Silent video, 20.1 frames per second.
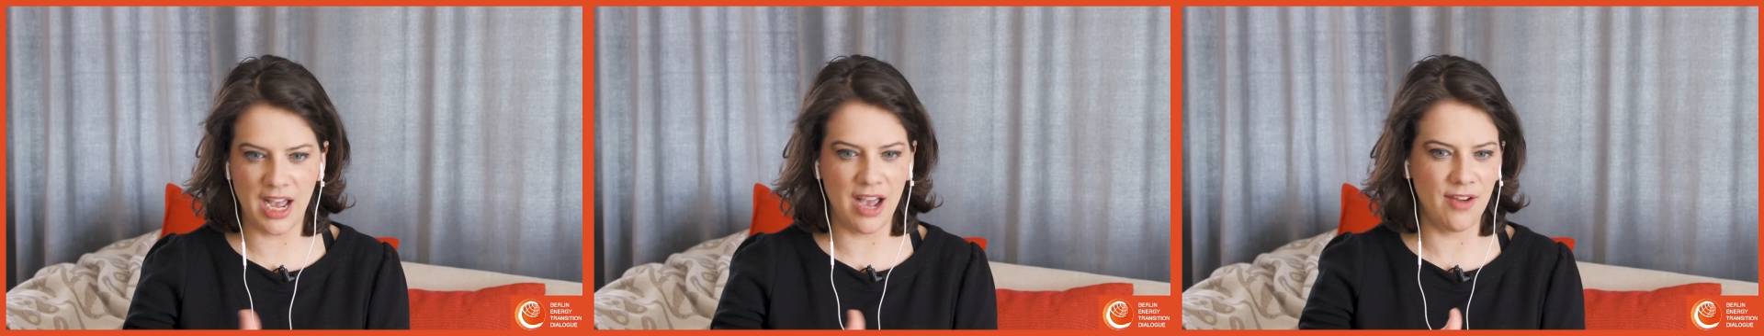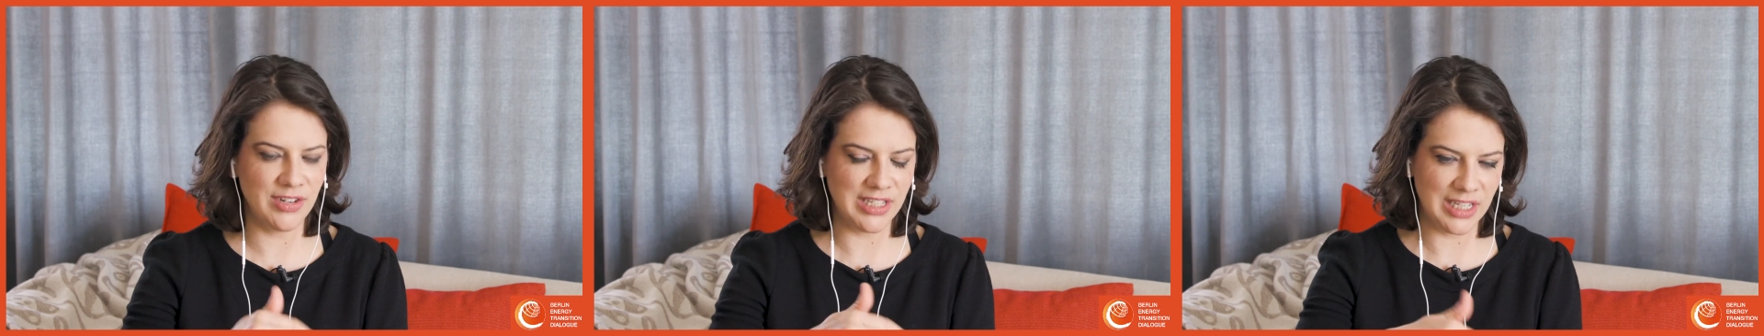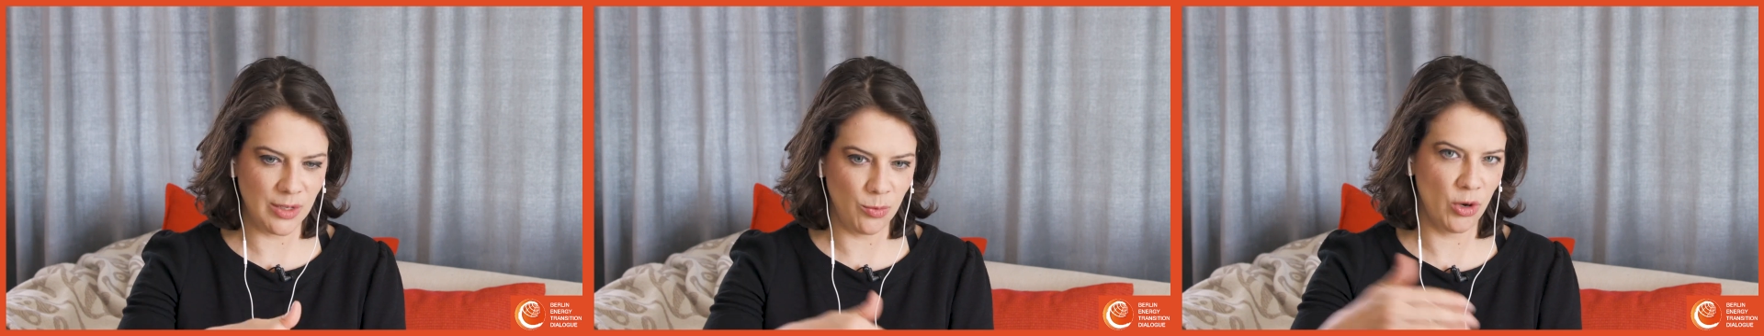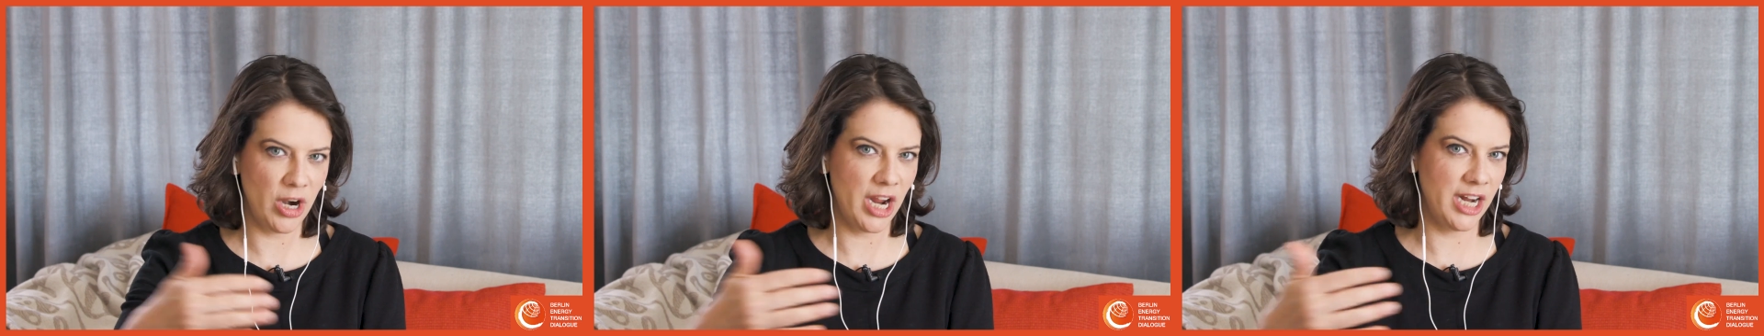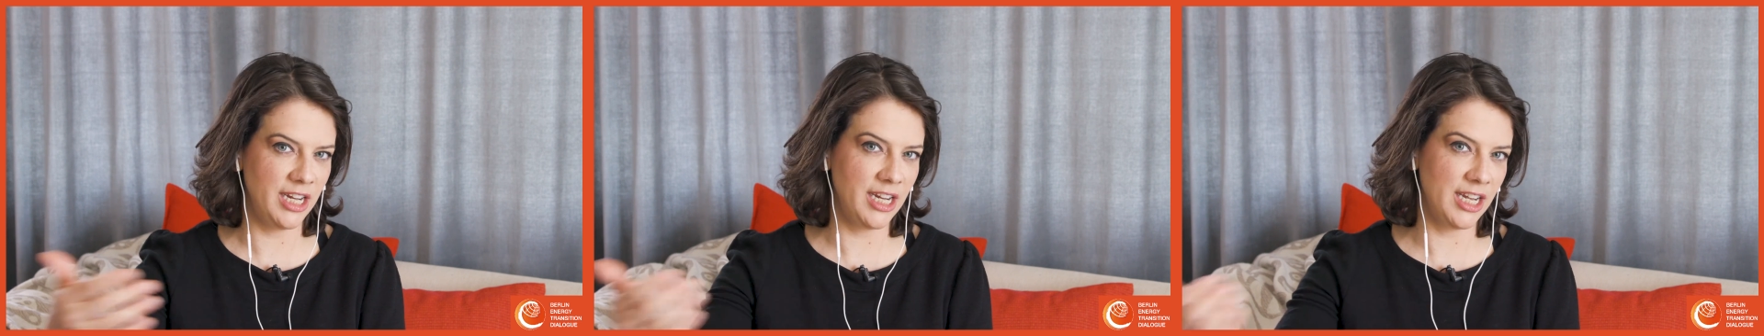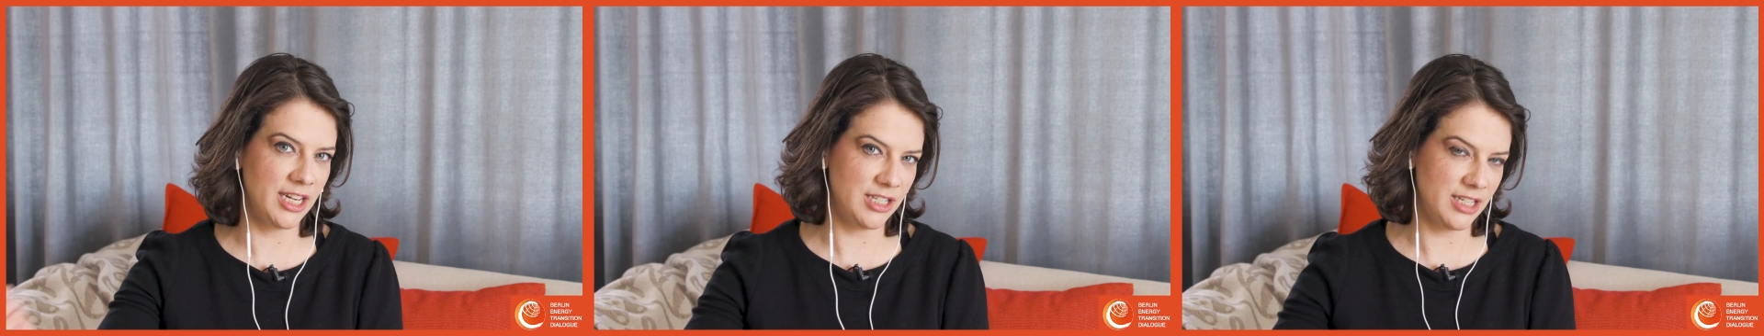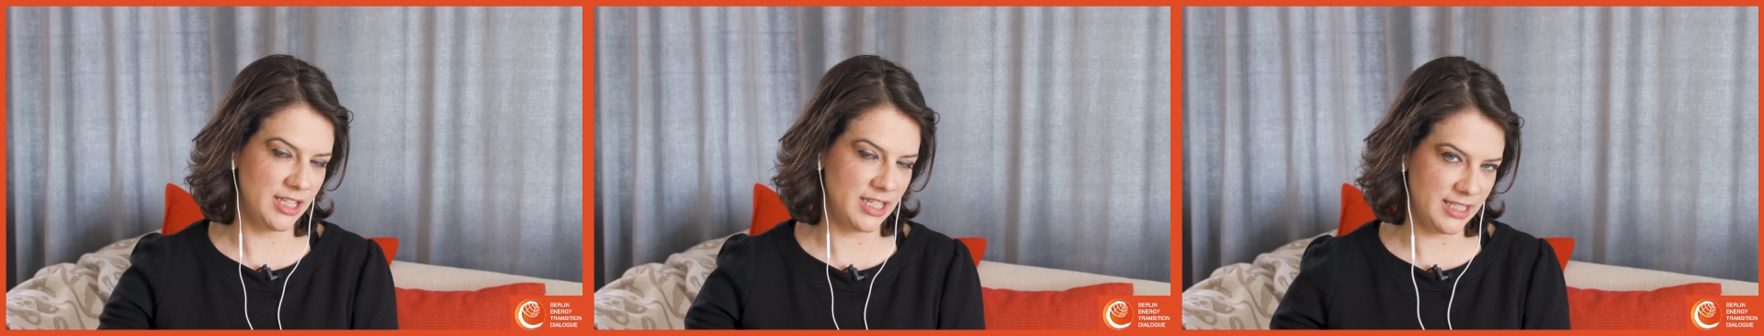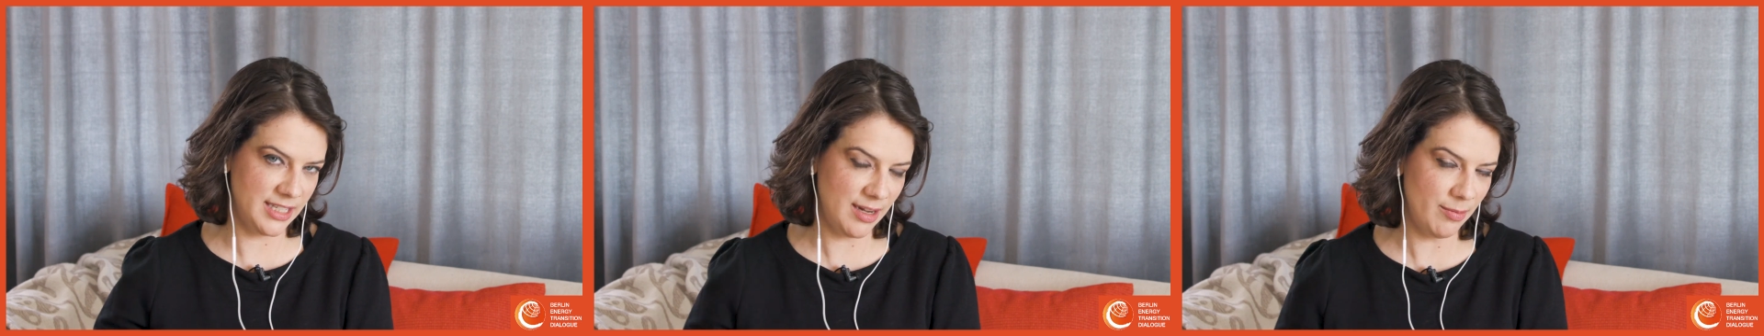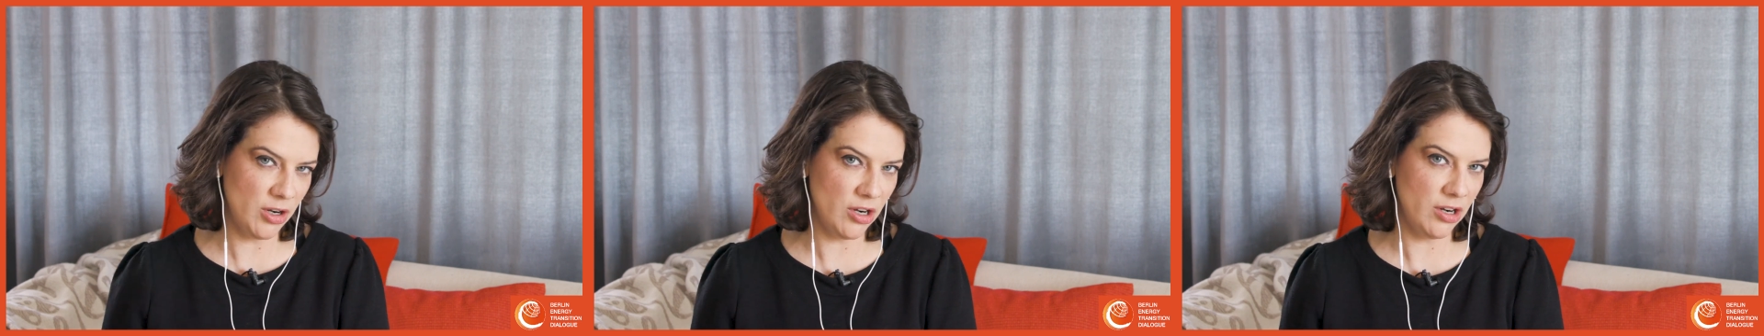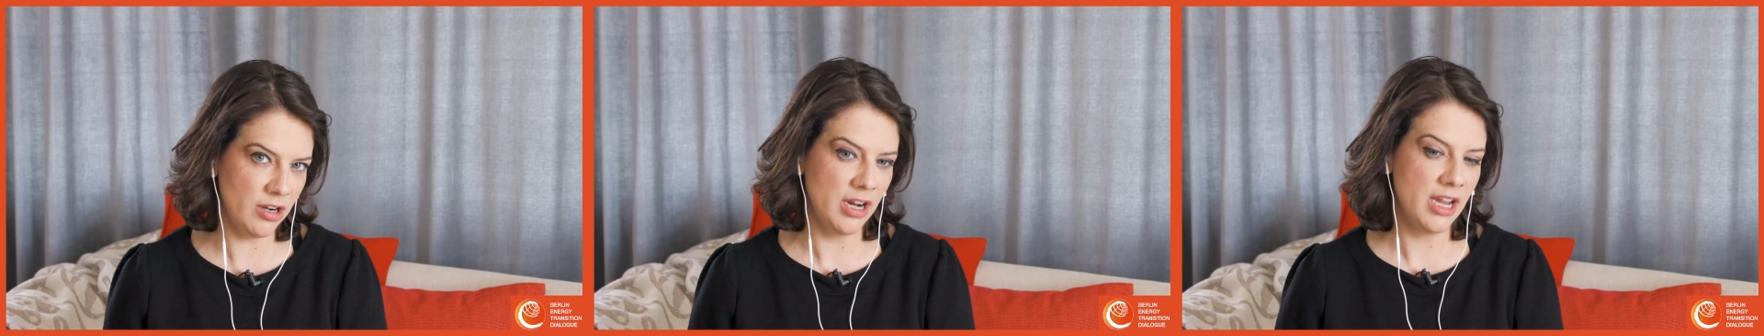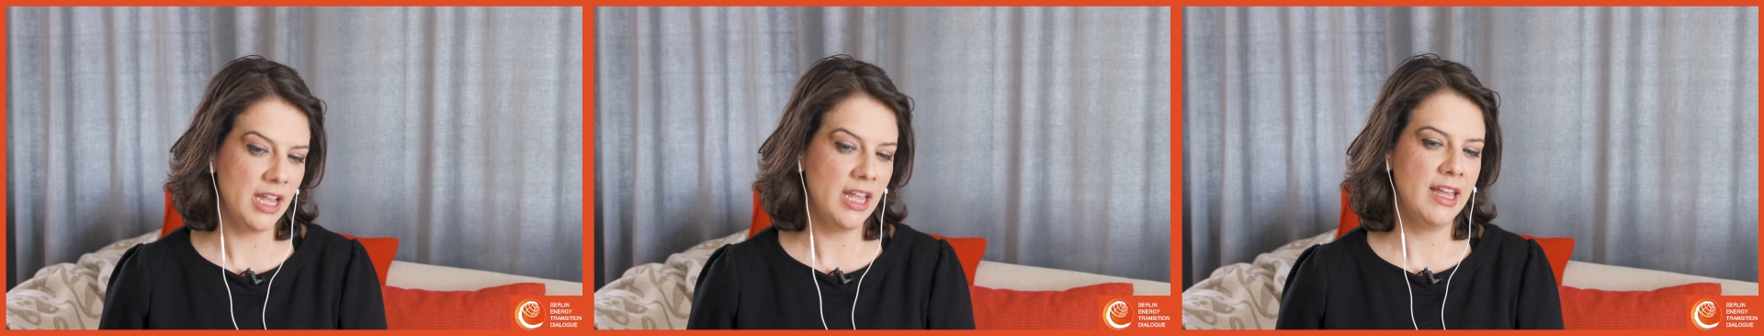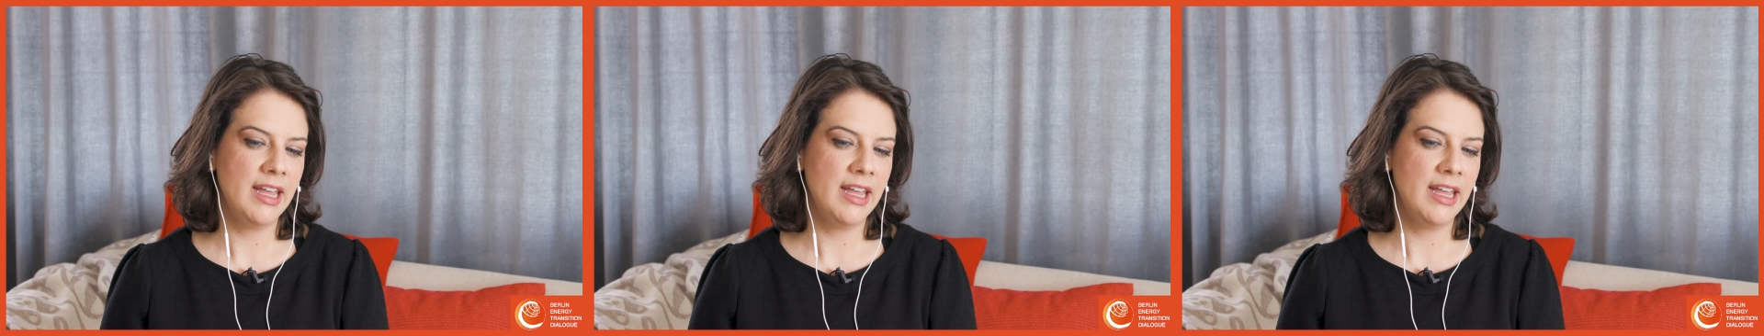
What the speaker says: Obviously, we're heading into the summer